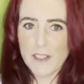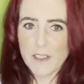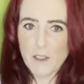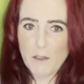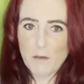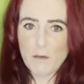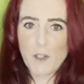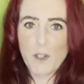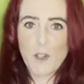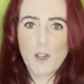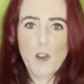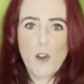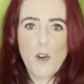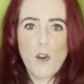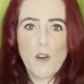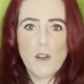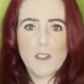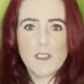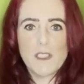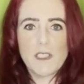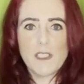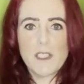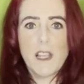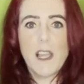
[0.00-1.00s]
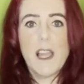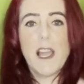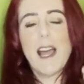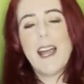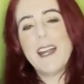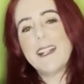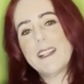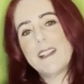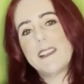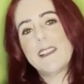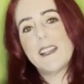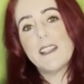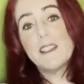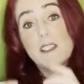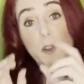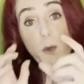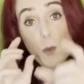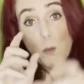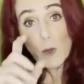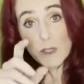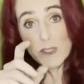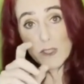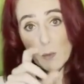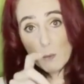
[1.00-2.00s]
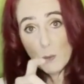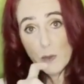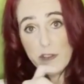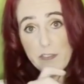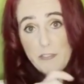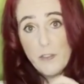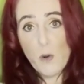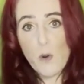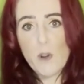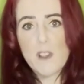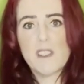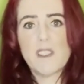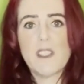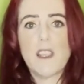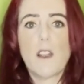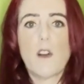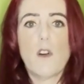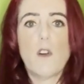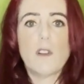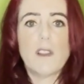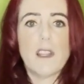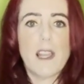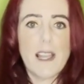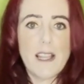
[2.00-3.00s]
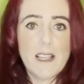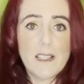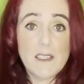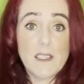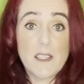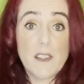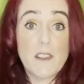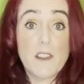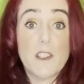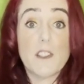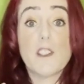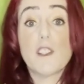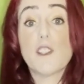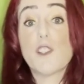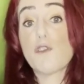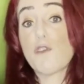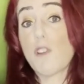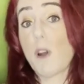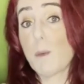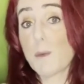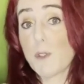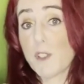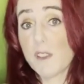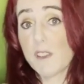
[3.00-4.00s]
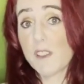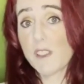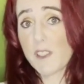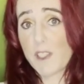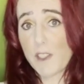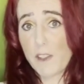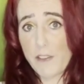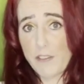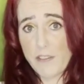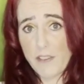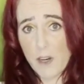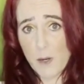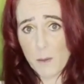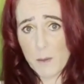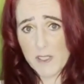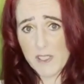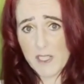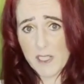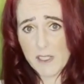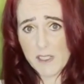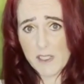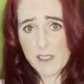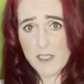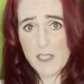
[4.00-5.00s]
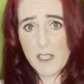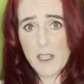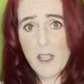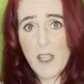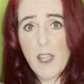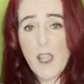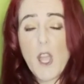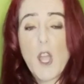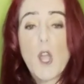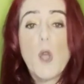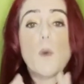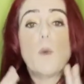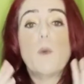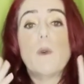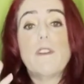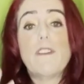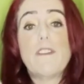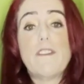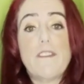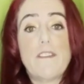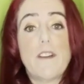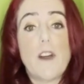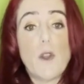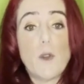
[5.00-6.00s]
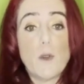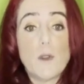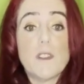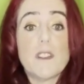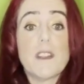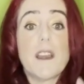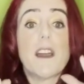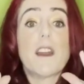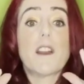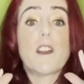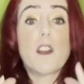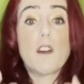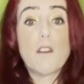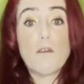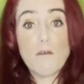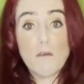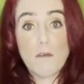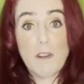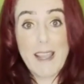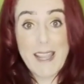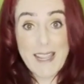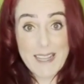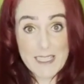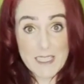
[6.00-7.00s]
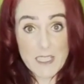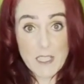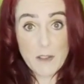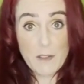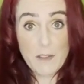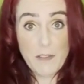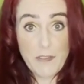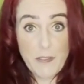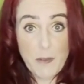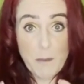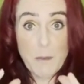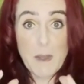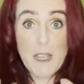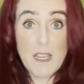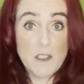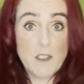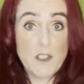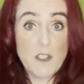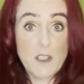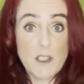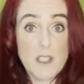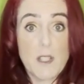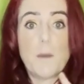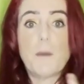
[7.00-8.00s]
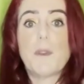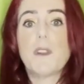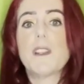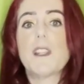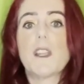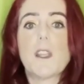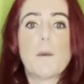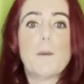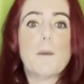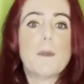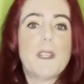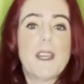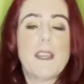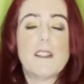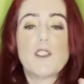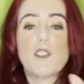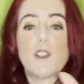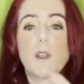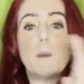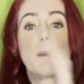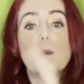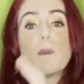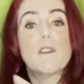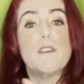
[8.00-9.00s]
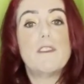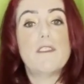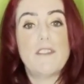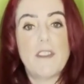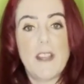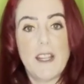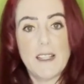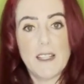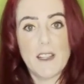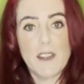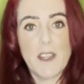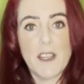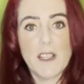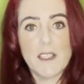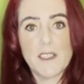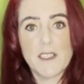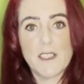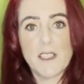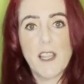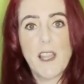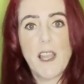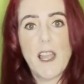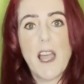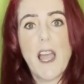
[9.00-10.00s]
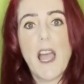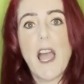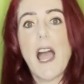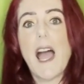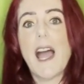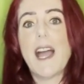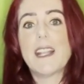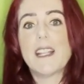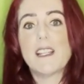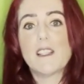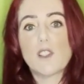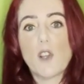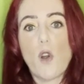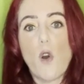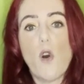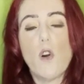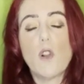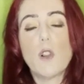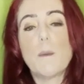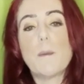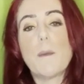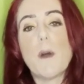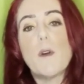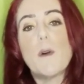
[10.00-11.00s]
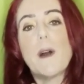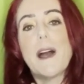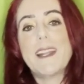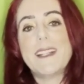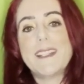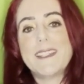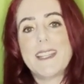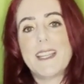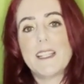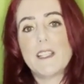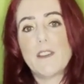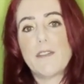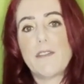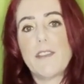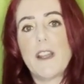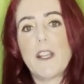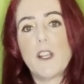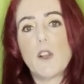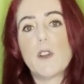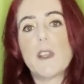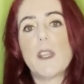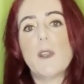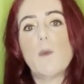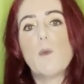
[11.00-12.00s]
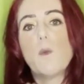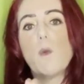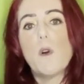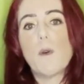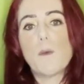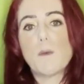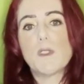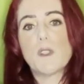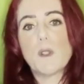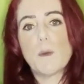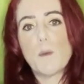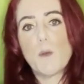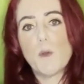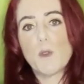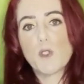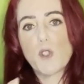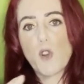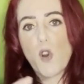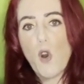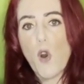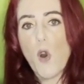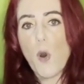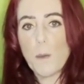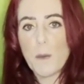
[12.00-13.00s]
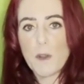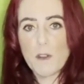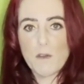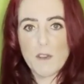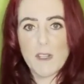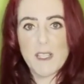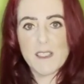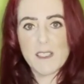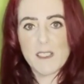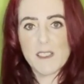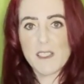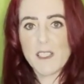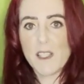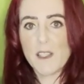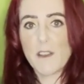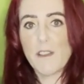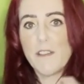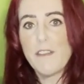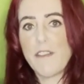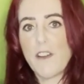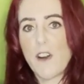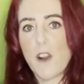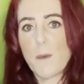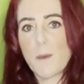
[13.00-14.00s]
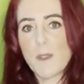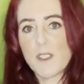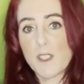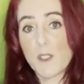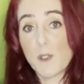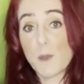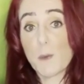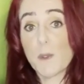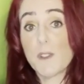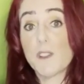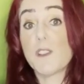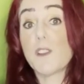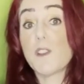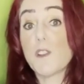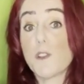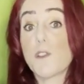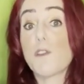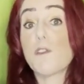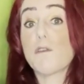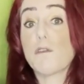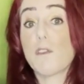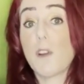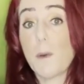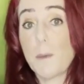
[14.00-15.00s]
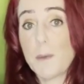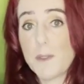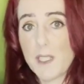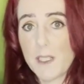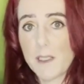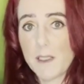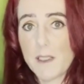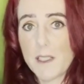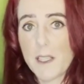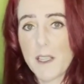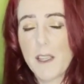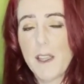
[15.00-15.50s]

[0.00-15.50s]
a root cause, and in the one that we're focusing on is the disruptions to the pharmacist. We've found a corrective measure, something that can potentially prevent this, and it's all about identifying, okay, what was the most common reasons that the pharmacist was disrupted.